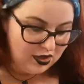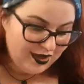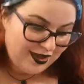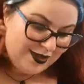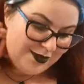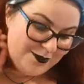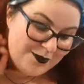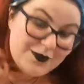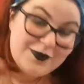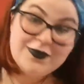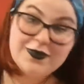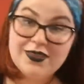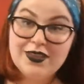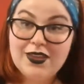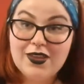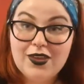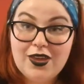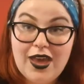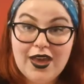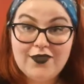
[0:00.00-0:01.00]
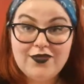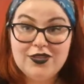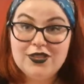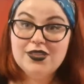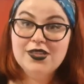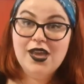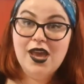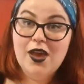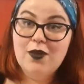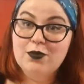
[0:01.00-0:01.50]
The
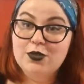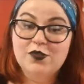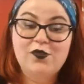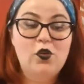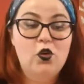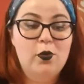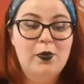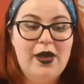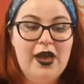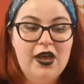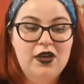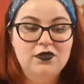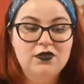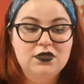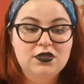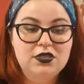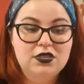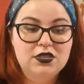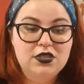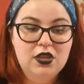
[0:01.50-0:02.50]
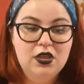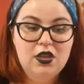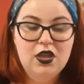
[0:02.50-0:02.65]
cafetiere was £4.